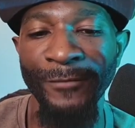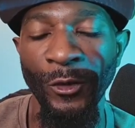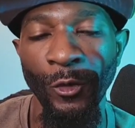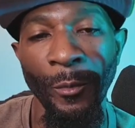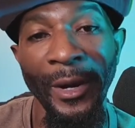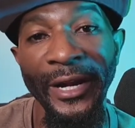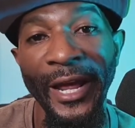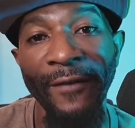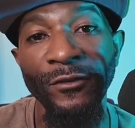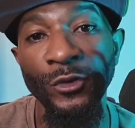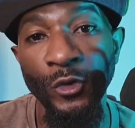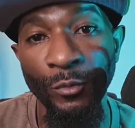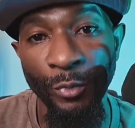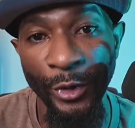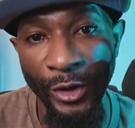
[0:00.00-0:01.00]
we might have to
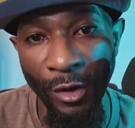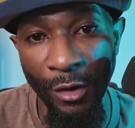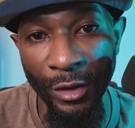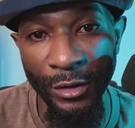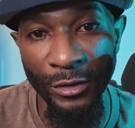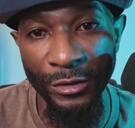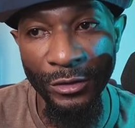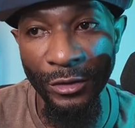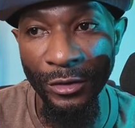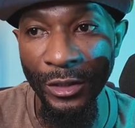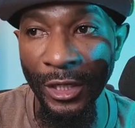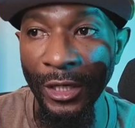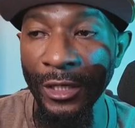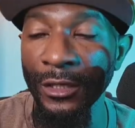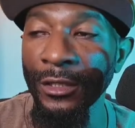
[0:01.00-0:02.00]
do pre-orders.
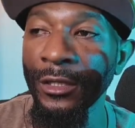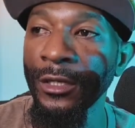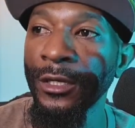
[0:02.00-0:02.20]
Okay.